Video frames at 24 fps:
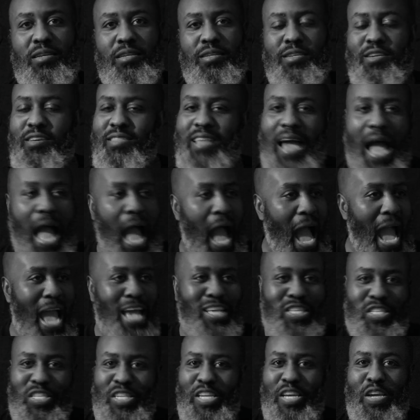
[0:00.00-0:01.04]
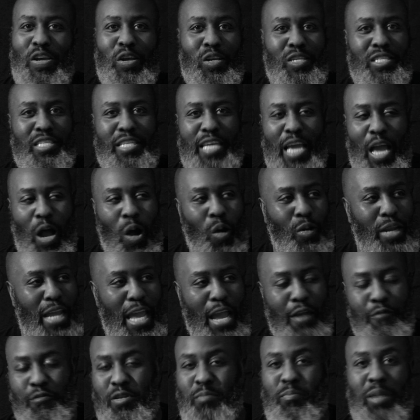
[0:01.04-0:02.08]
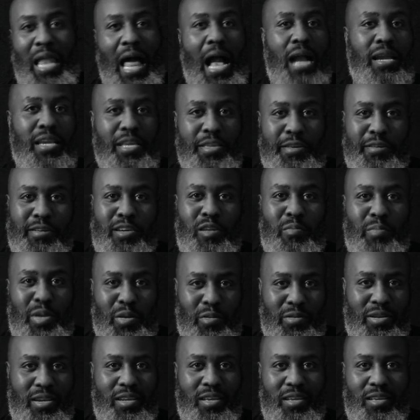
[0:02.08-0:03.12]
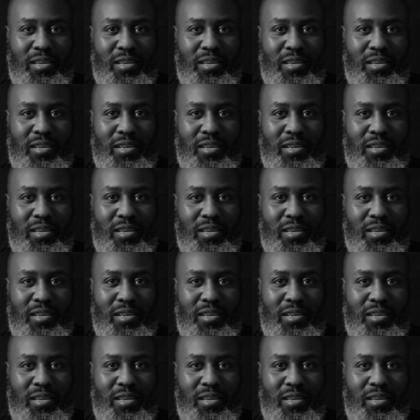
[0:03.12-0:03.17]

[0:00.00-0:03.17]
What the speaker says: You're the eyes and ears on every block in your community.